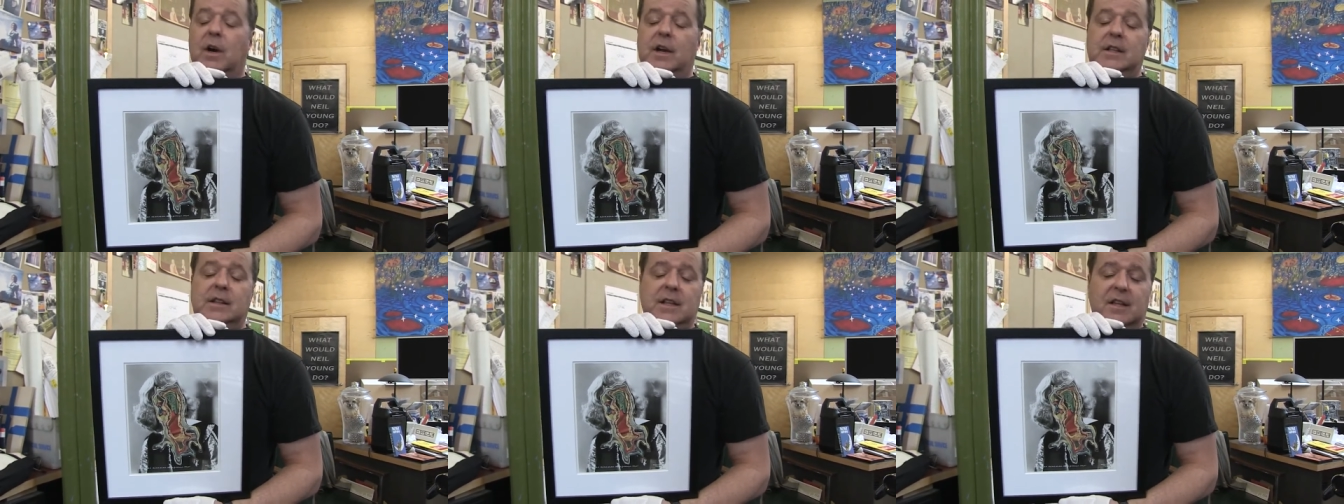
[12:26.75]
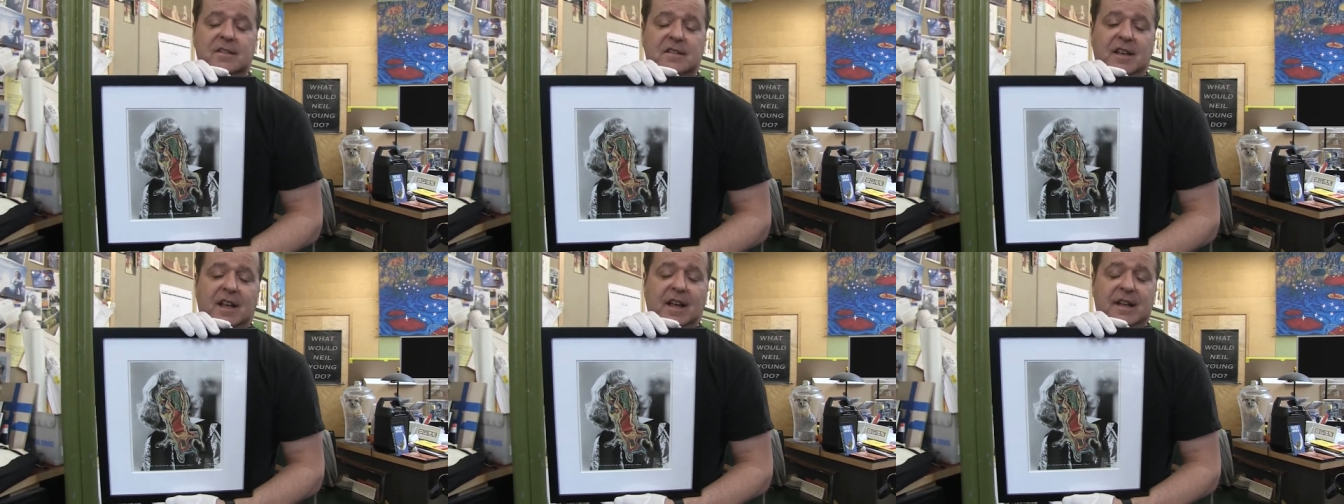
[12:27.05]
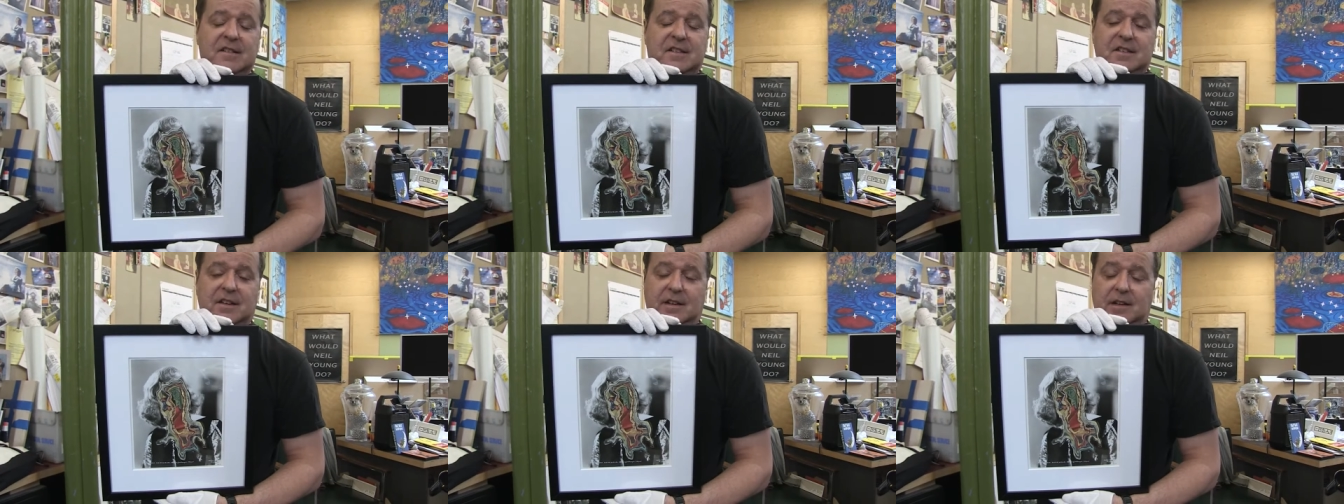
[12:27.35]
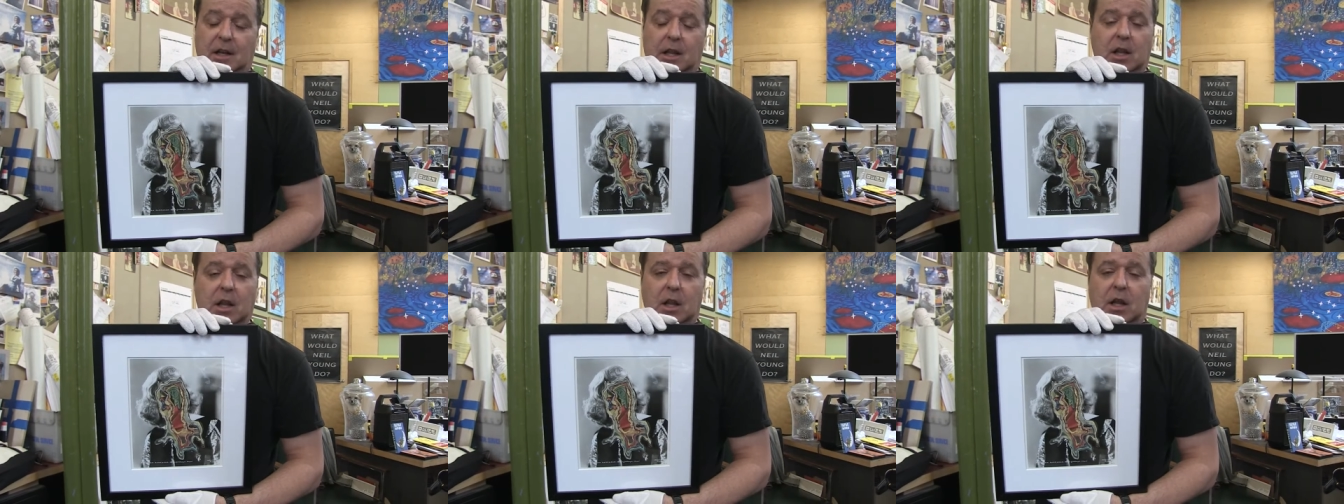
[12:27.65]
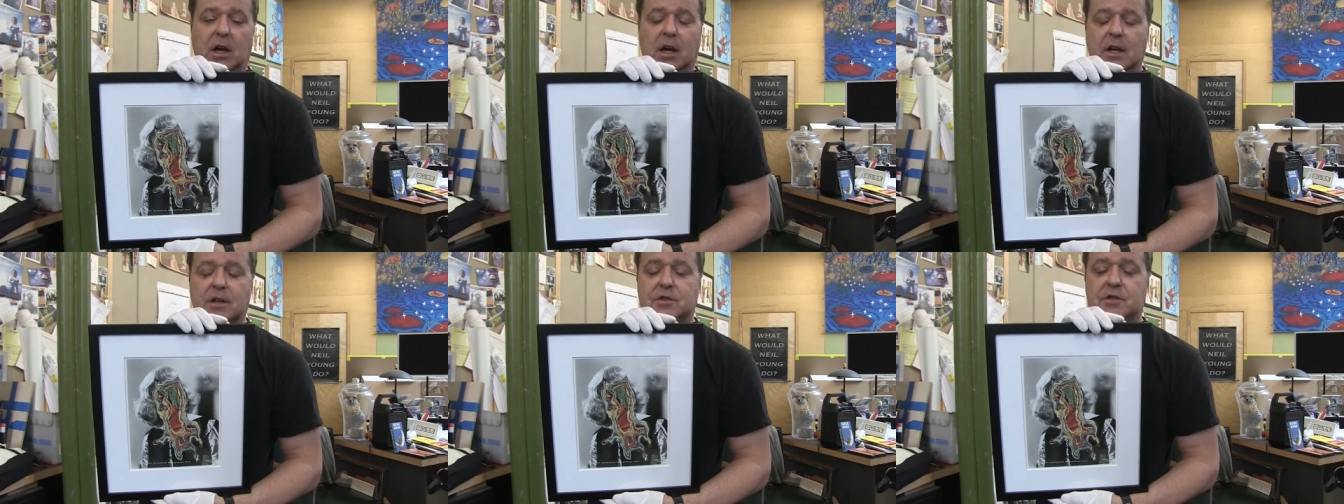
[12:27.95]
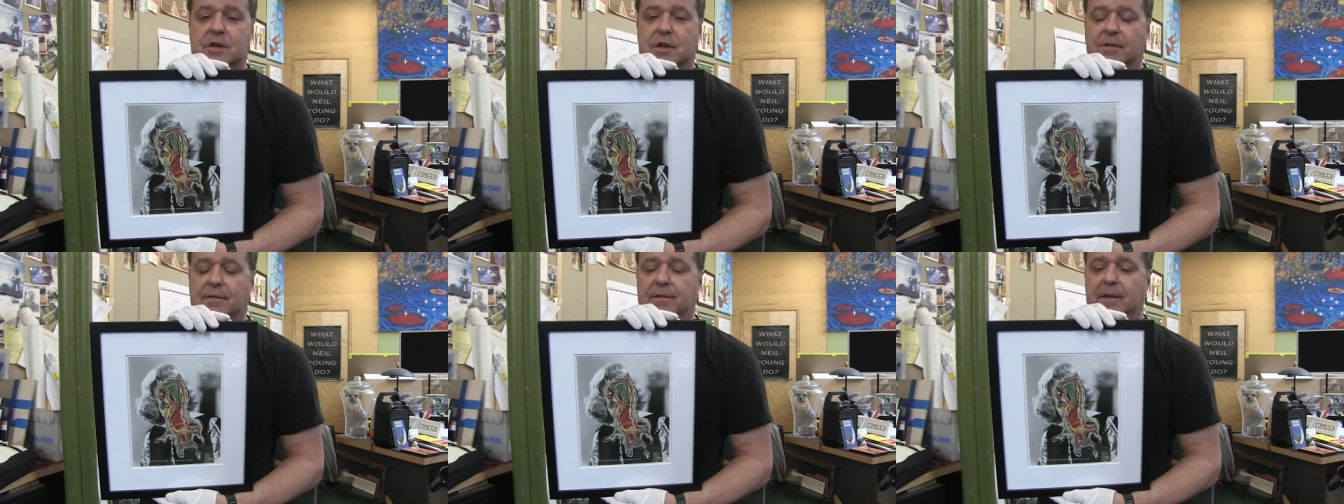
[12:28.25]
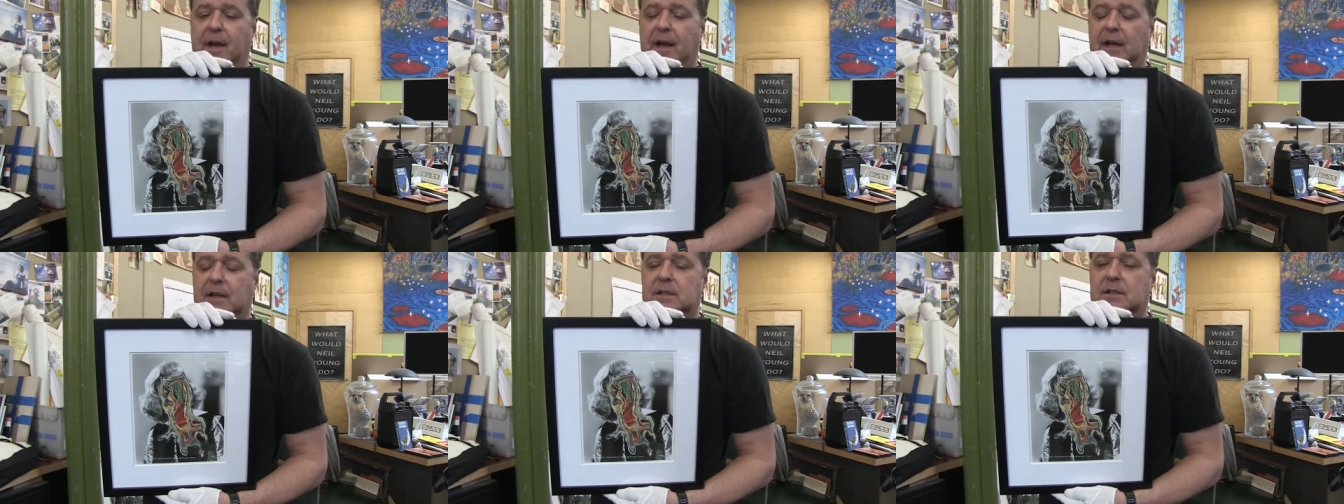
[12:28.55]
in this case, collaged
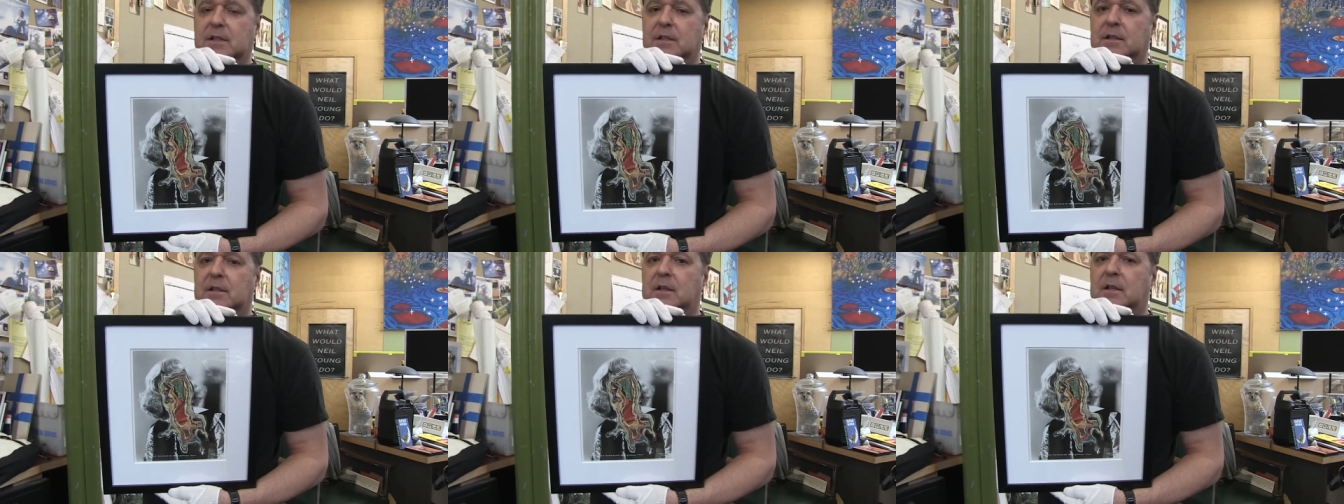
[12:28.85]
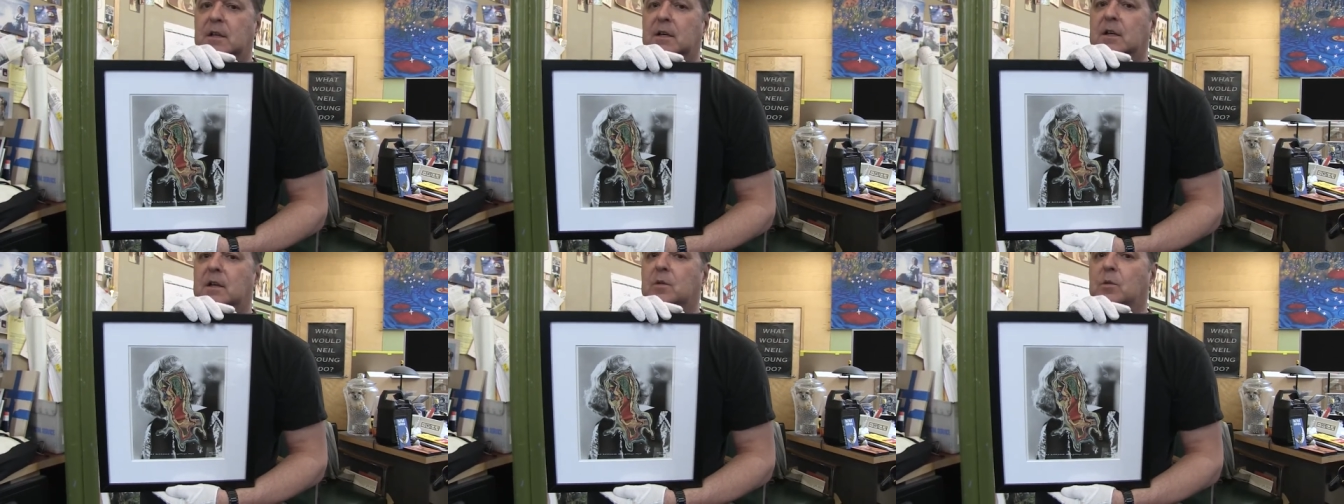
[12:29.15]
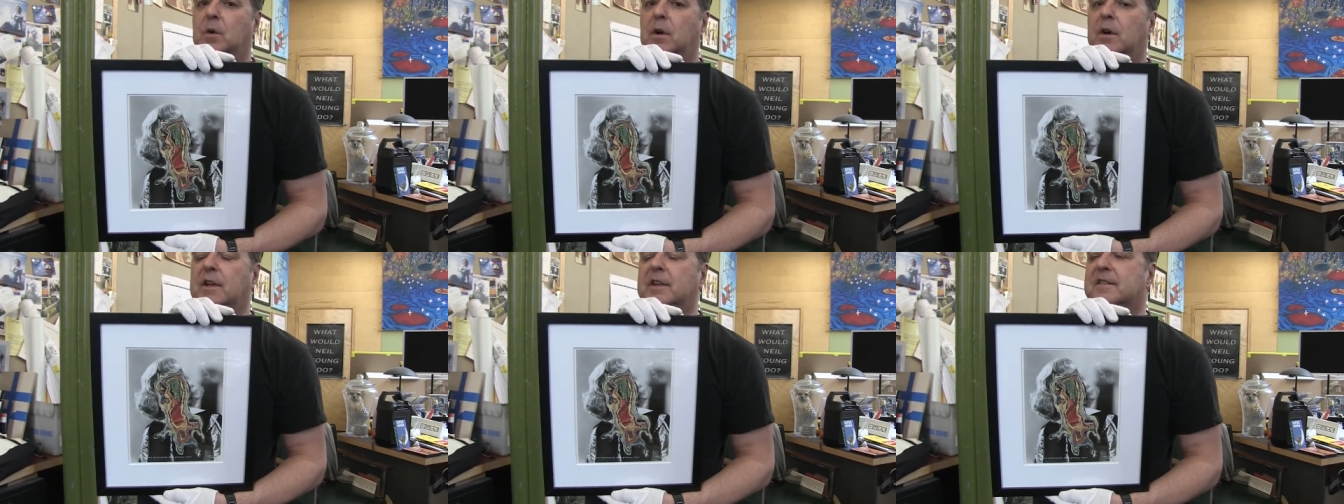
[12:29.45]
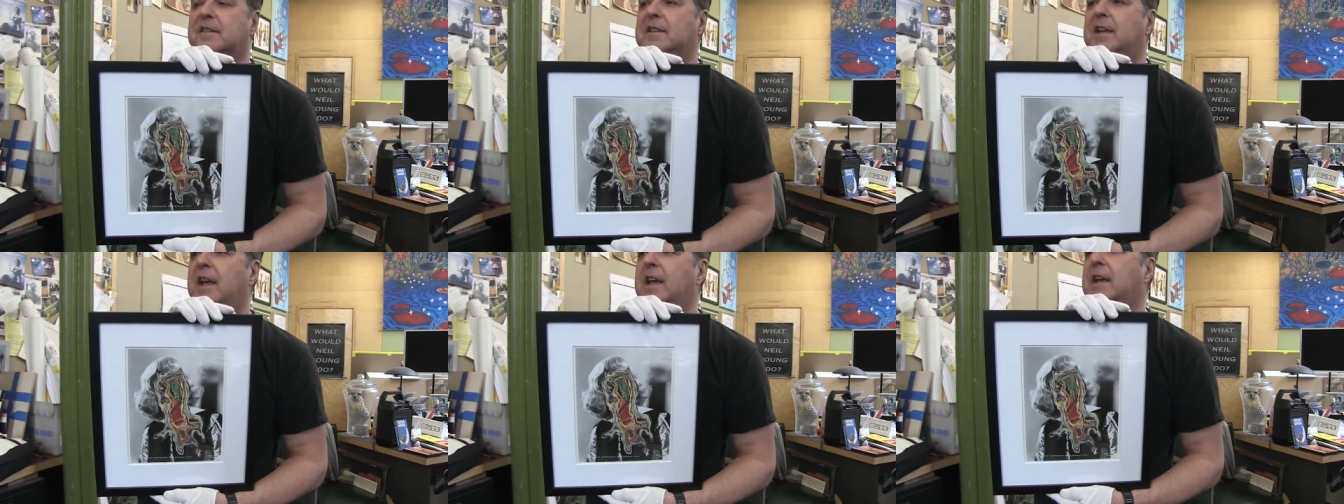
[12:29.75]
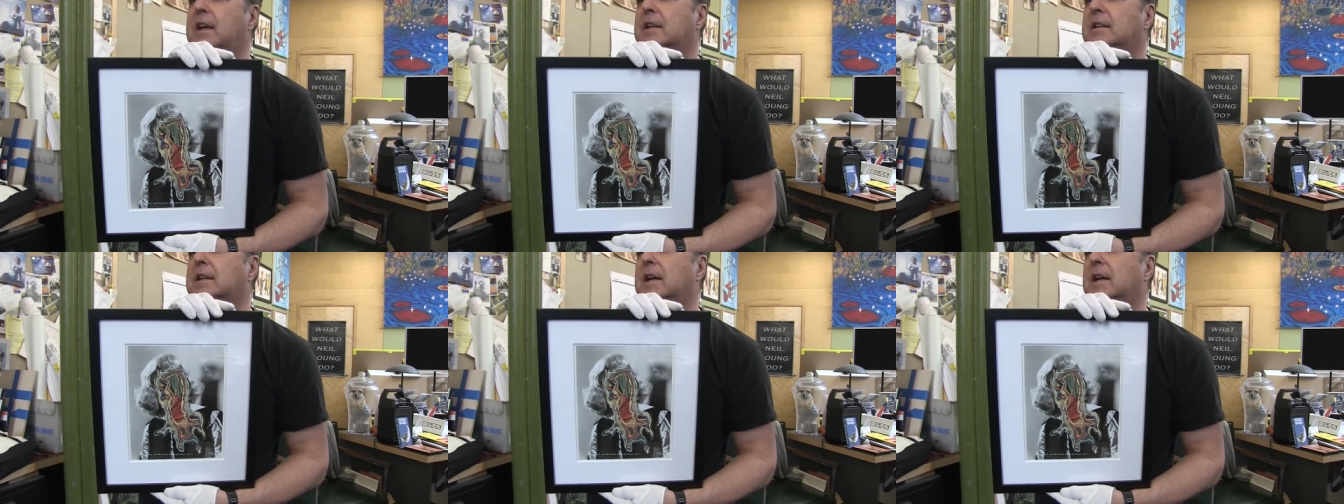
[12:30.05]
effect, where he's taken